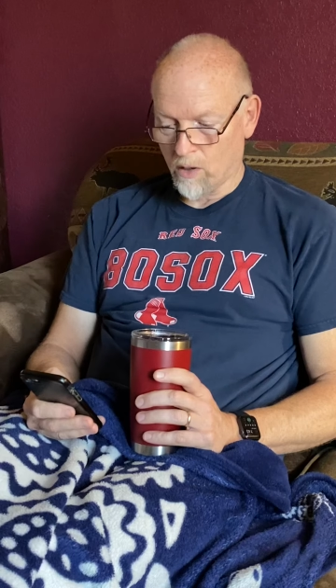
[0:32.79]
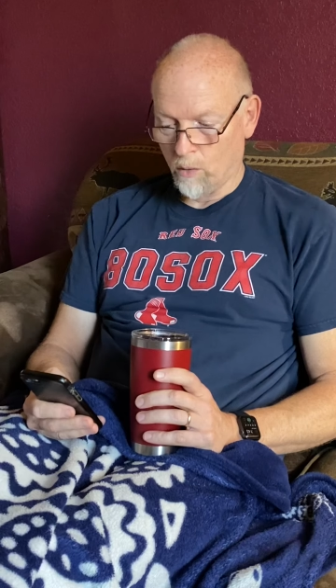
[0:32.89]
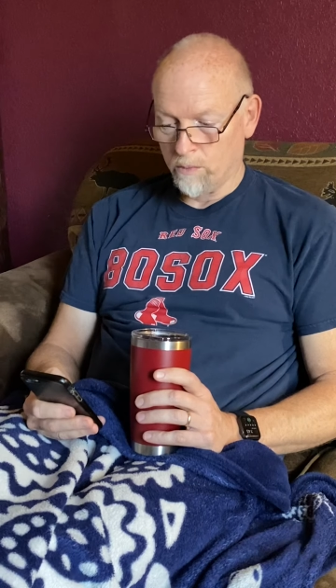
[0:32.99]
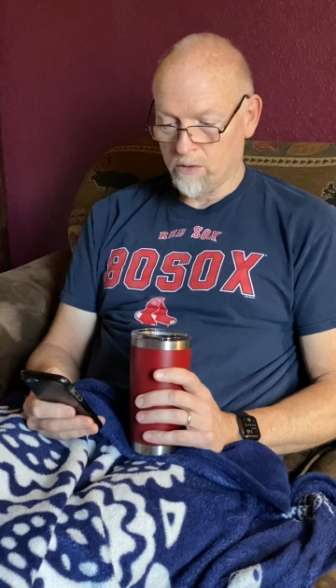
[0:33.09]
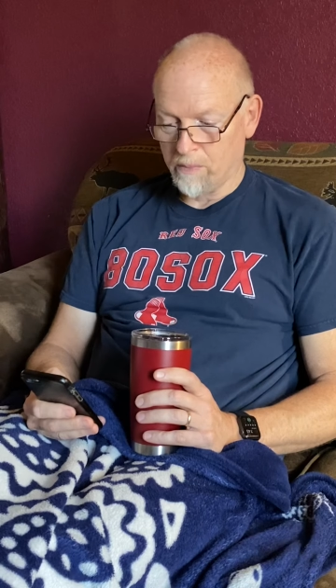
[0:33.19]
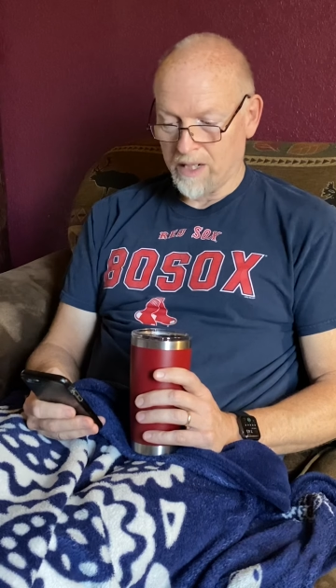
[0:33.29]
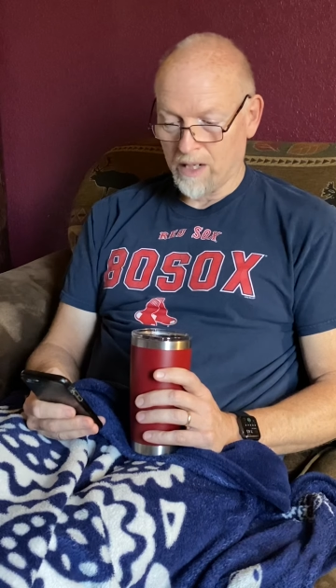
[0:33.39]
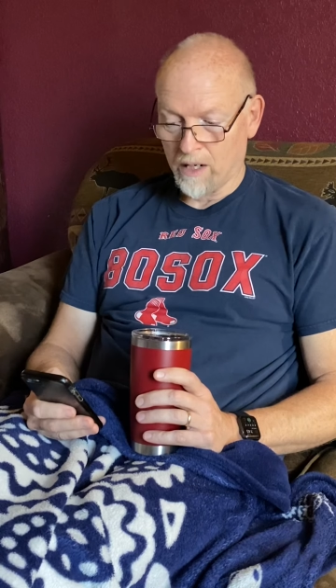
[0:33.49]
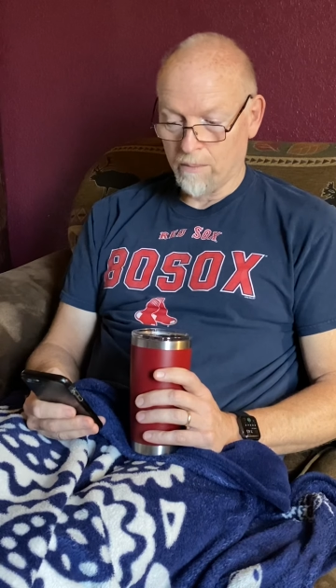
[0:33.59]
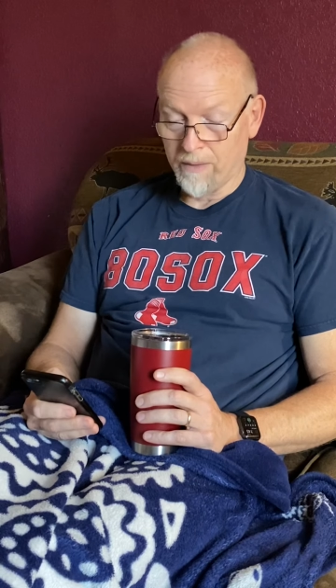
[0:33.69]
homes
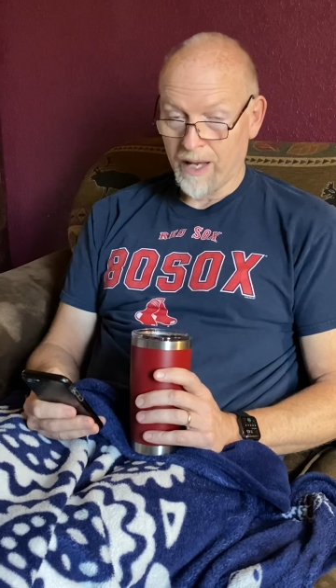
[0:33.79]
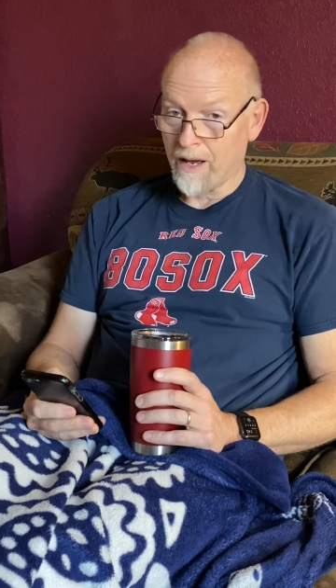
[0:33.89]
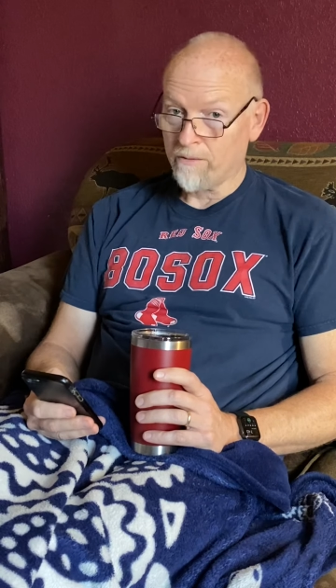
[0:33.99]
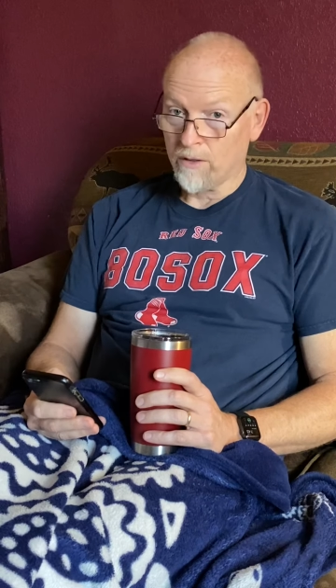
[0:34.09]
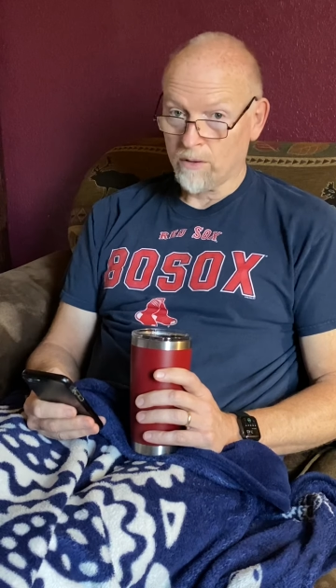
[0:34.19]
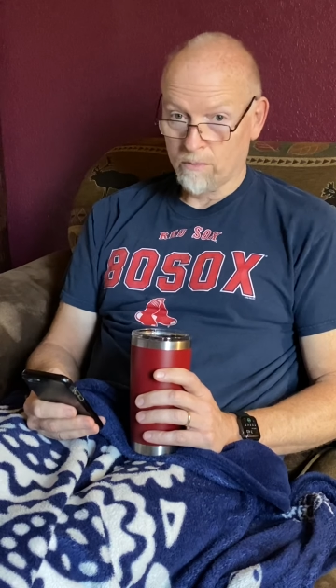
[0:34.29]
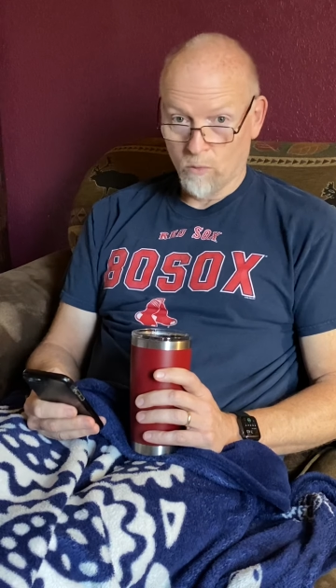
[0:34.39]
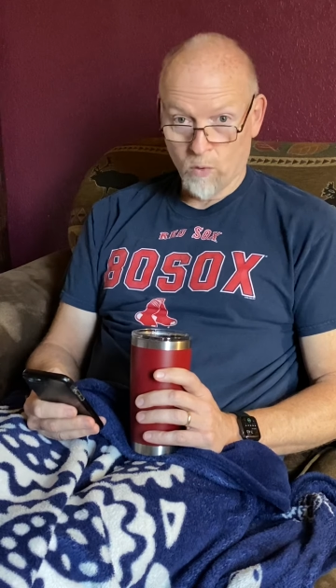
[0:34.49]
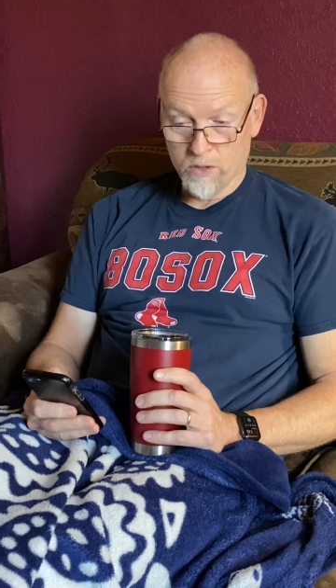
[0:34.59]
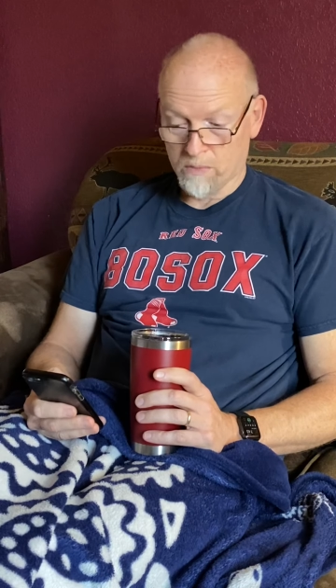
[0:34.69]
become ever
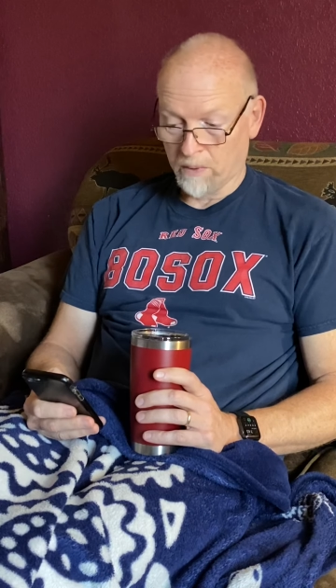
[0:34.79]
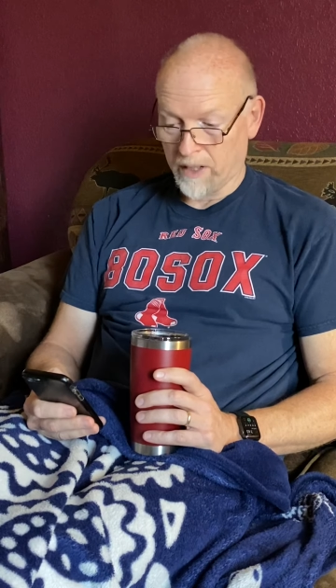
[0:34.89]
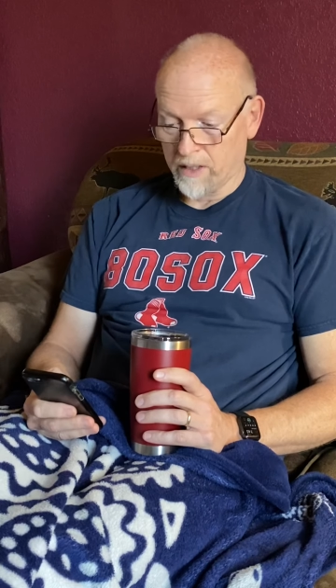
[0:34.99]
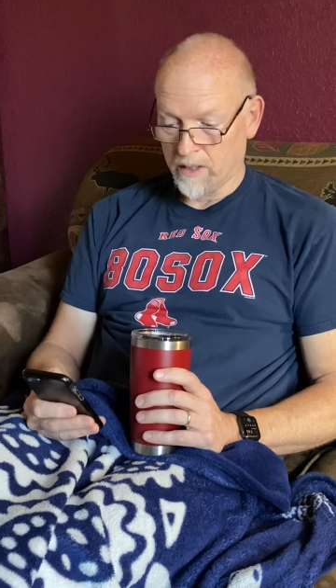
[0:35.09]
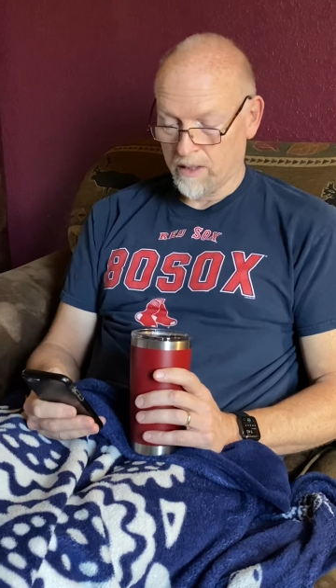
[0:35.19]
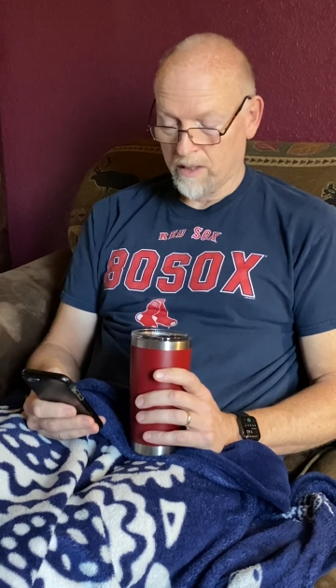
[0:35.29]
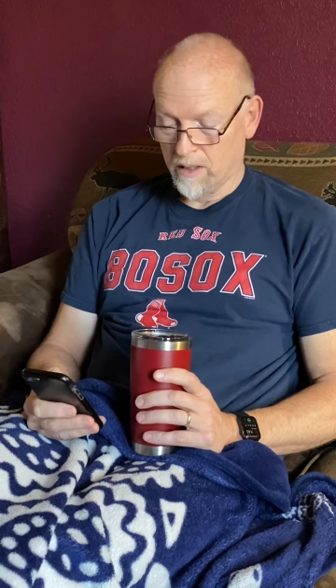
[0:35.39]
more splendid.